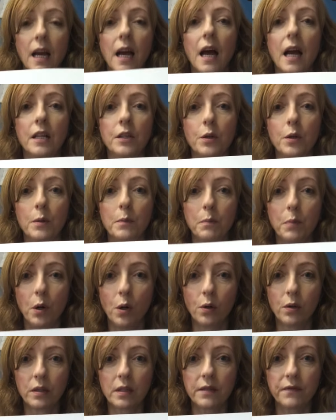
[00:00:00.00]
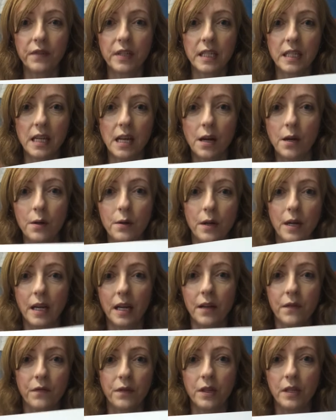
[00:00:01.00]
and you can pause the video
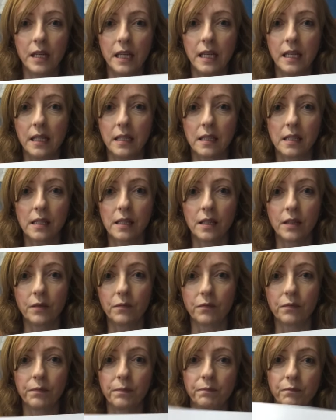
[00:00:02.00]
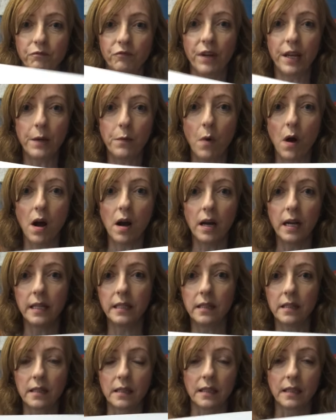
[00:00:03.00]
if you need to
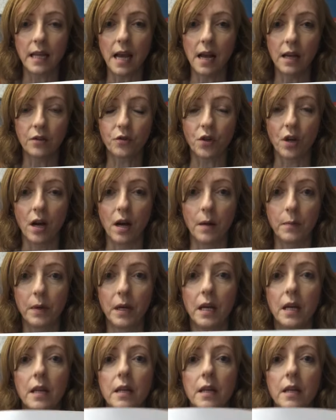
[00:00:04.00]
rewind and catch up.